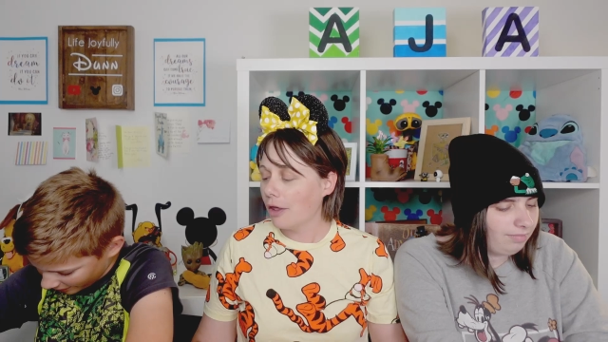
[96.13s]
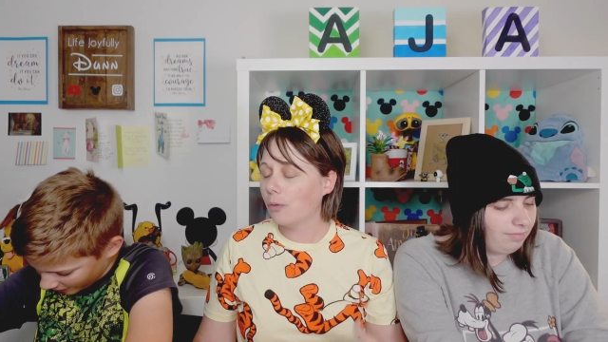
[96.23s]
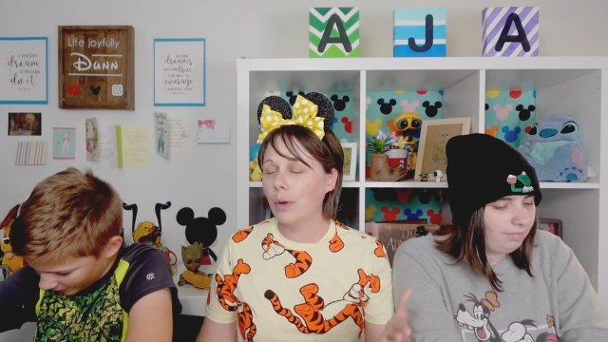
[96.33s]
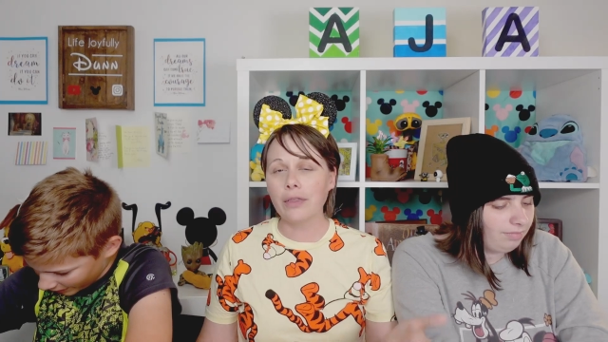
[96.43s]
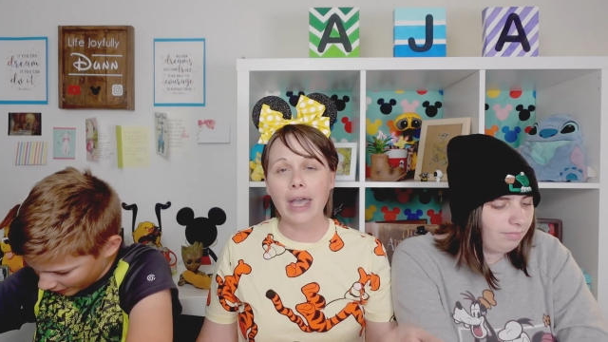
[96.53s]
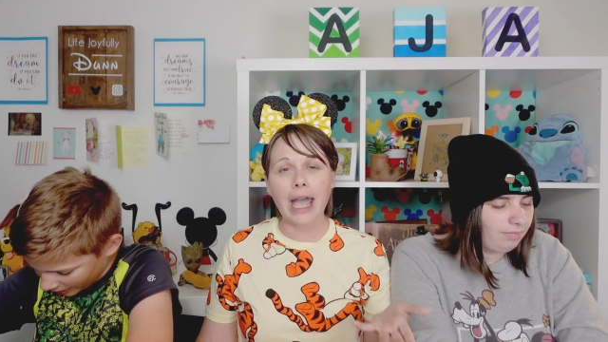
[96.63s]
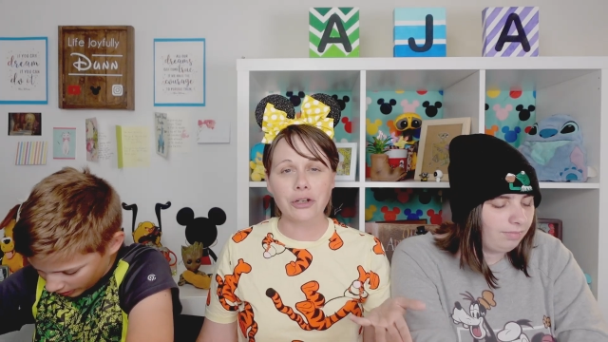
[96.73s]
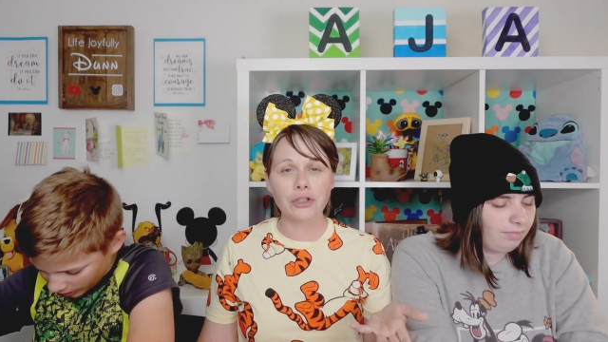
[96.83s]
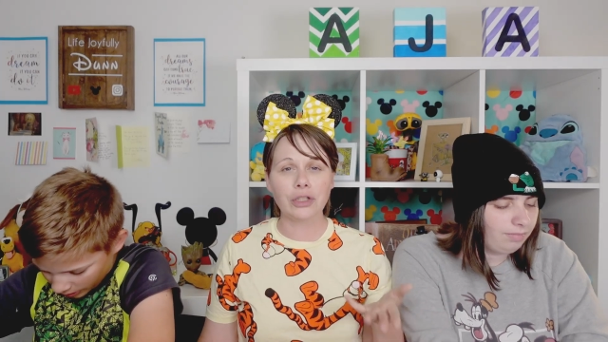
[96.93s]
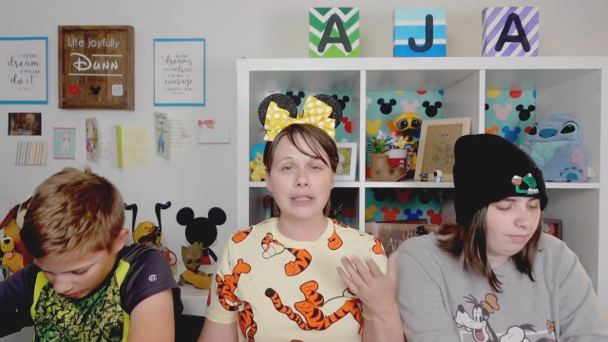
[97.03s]
Speaker 1: the one that
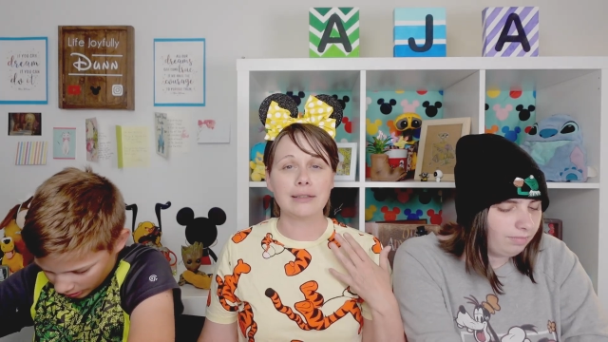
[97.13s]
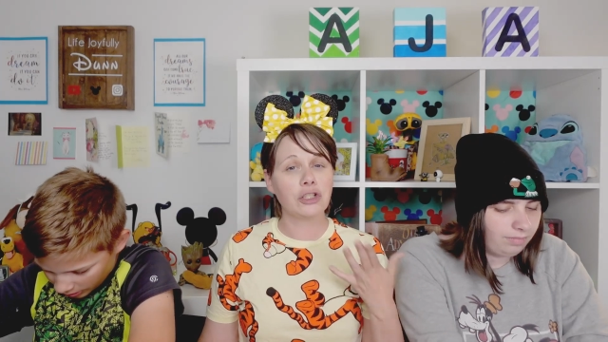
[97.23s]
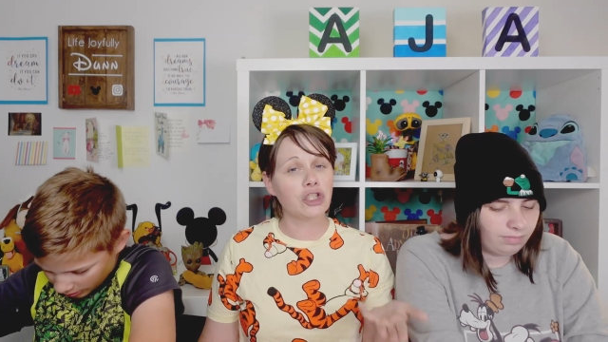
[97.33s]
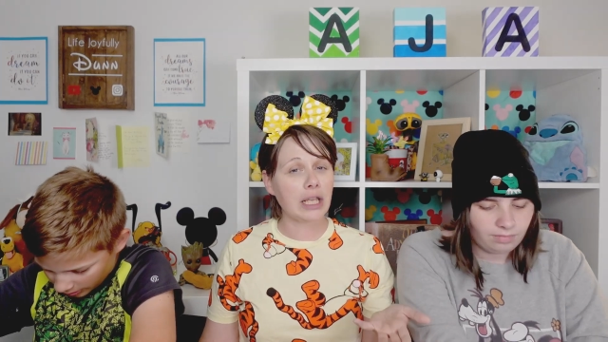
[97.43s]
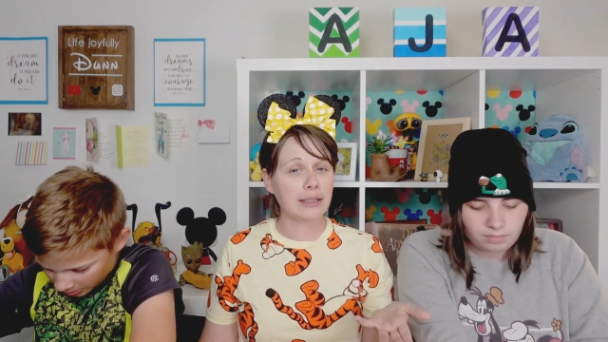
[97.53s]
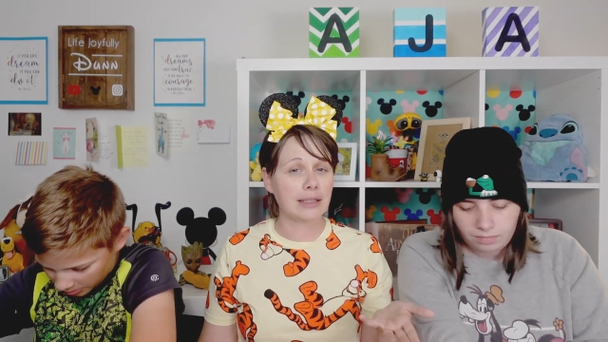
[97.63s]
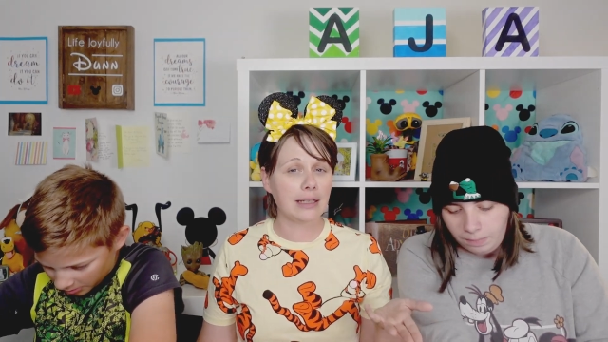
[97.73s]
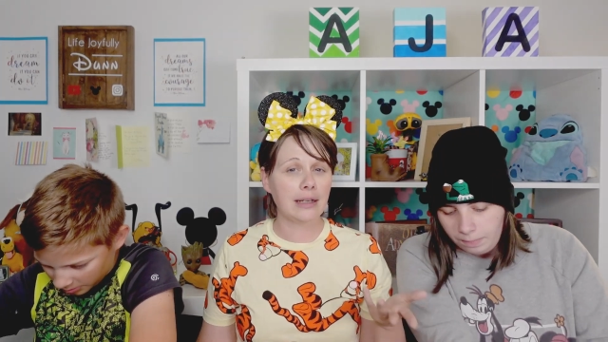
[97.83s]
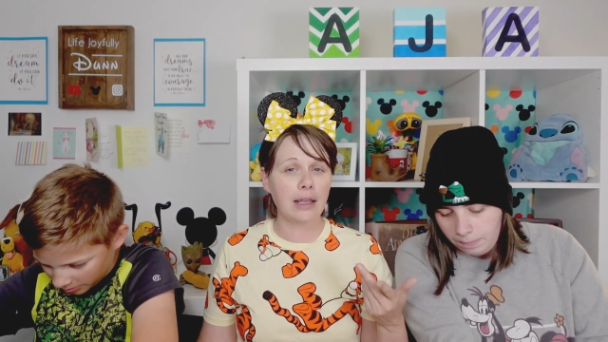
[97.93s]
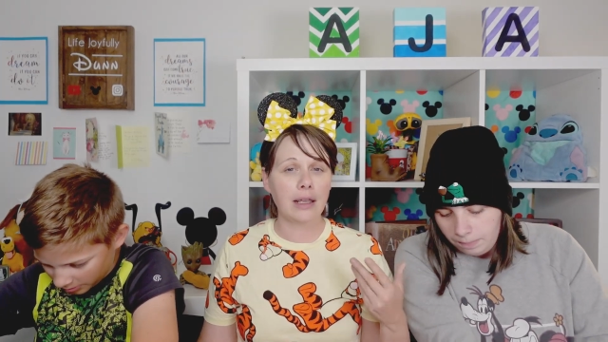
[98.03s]
actually
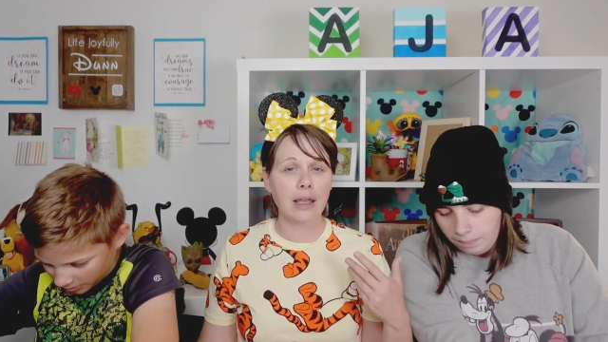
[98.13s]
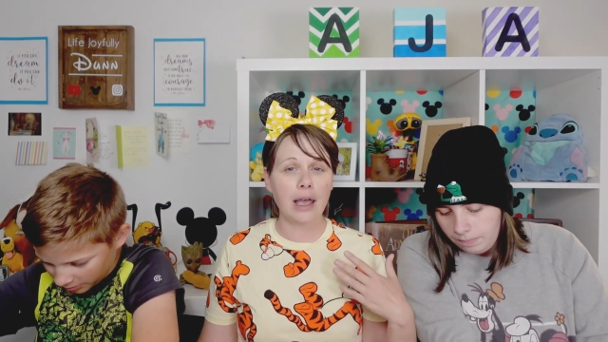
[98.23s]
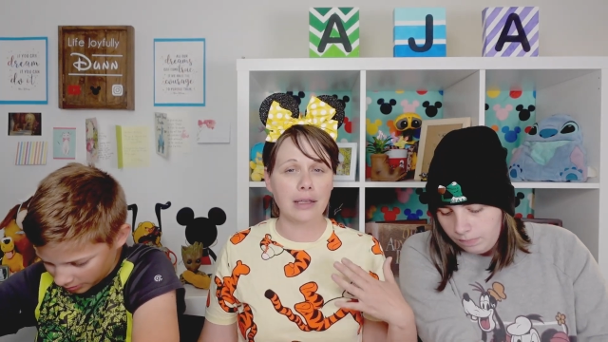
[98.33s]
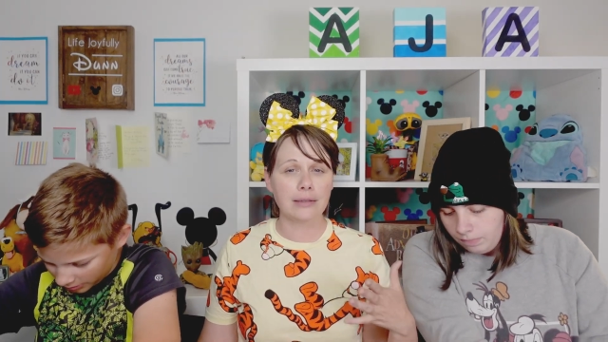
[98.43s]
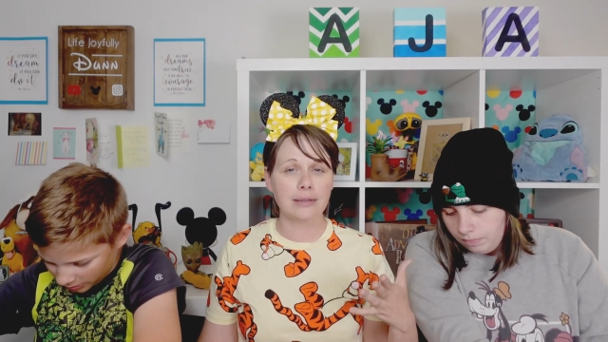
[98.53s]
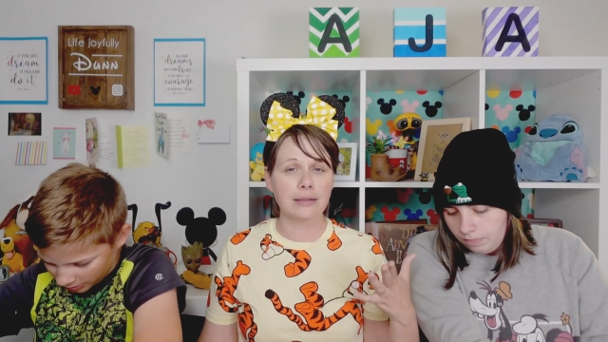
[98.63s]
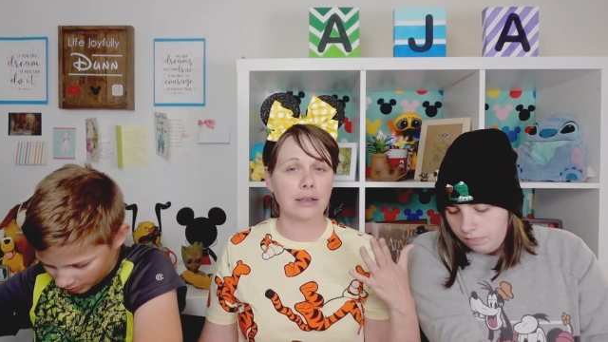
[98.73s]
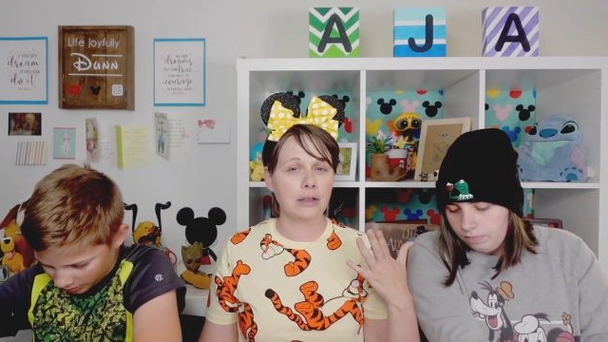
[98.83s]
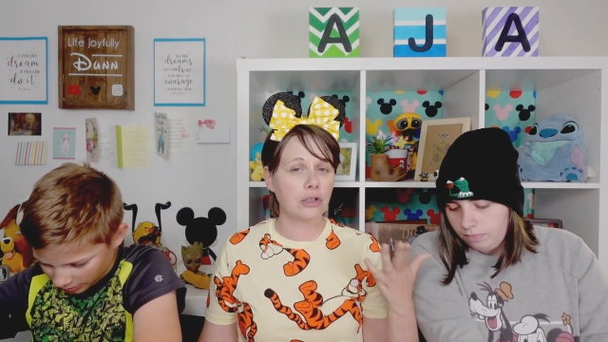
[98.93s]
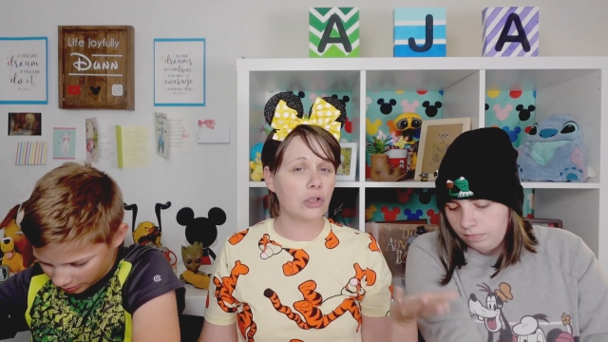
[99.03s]
suggested us
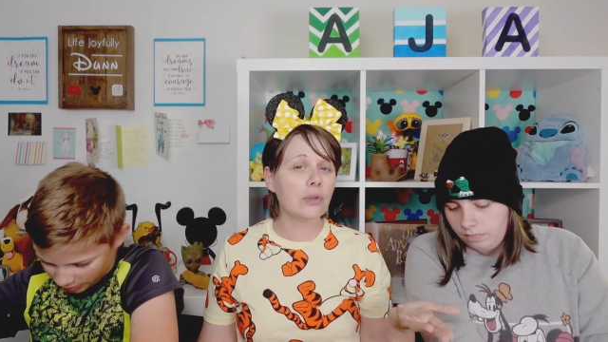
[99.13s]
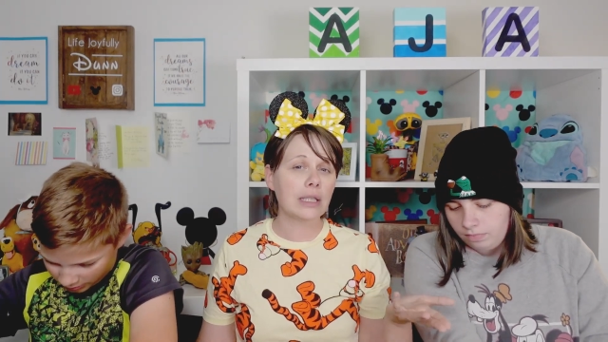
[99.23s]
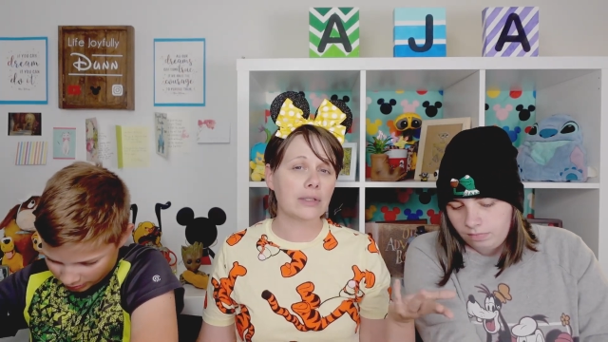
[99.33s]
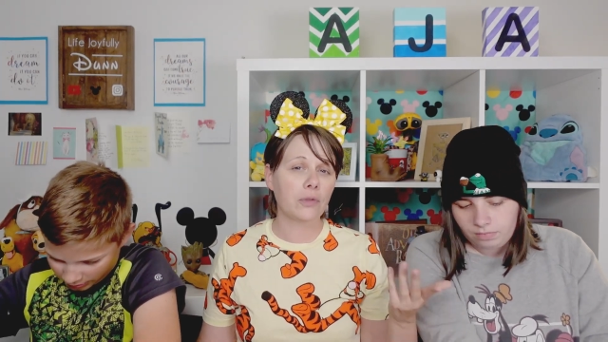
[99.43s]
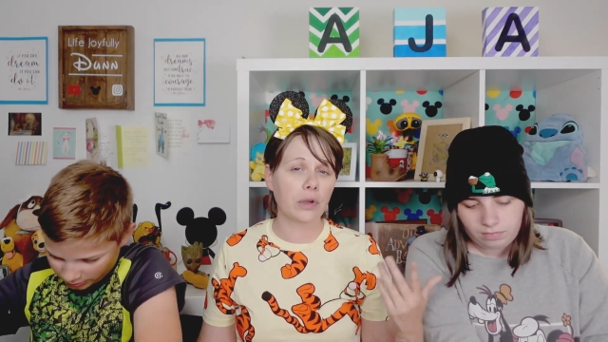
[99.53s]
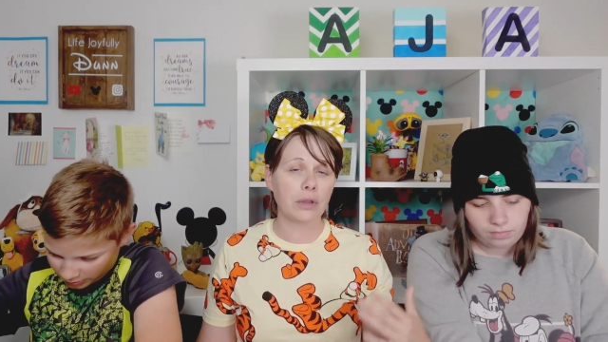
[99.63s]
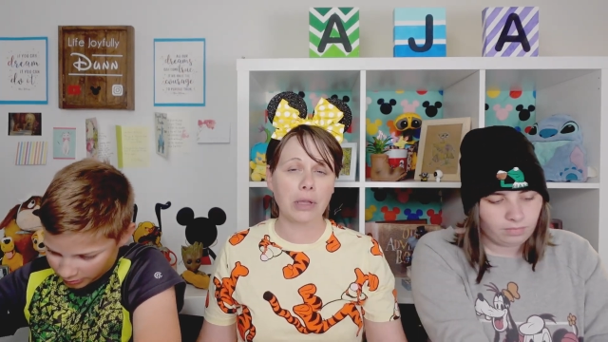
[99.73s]
do this for the